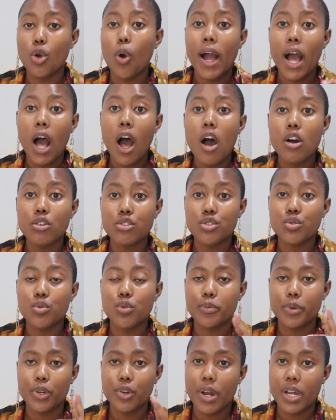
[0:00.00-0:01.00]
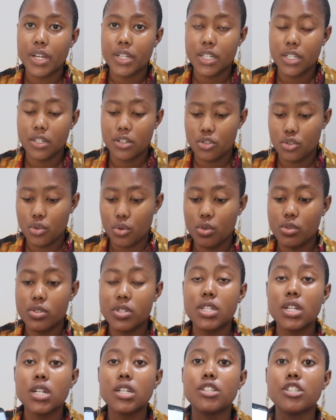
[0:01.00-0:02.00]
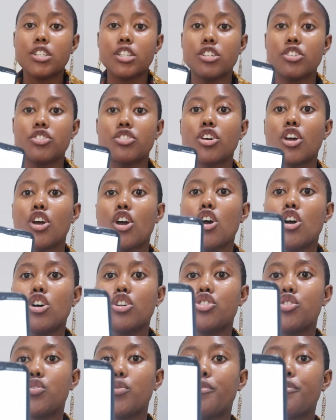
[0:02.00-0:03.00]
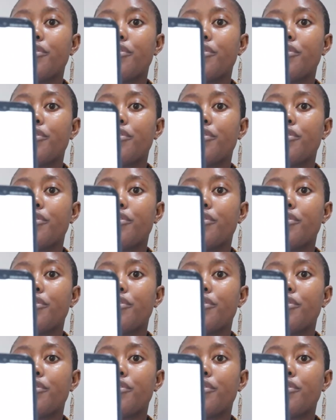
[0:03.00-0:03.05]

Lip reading: account will be created. So you still need to